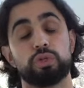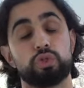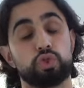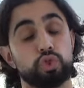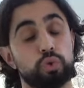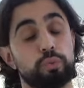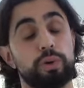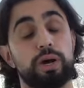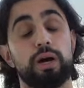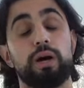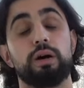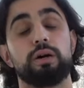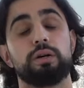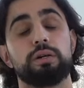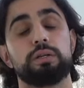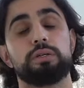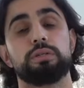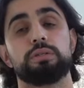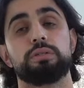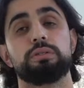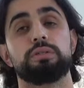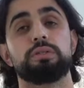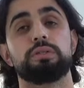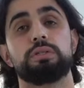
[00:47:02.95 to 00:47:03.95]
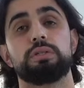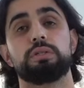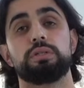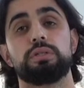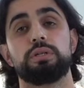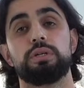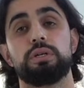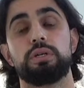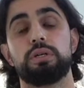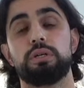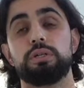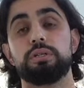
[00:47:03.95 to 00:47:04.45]
Al Jum'ah.
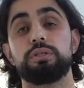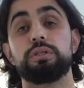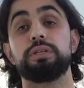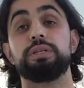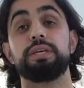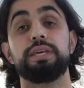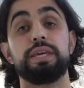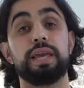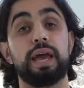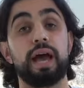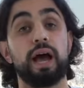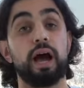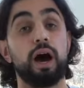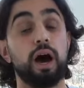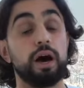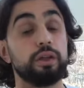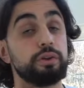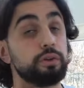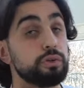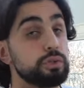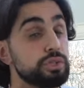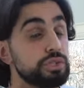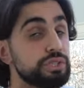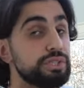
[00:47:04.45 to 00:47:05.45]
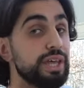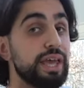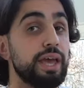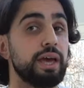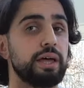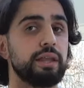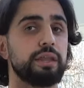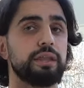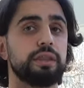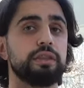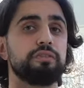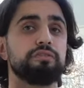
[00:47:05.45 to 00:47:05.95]
Did he
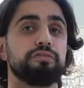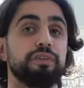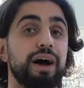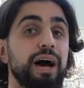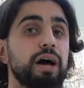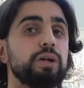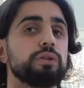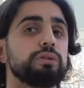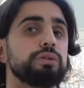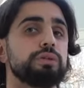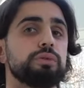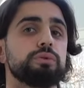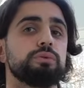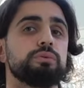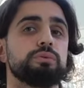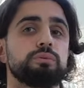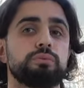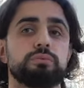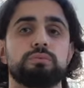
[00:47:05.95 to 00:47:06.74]
understand the value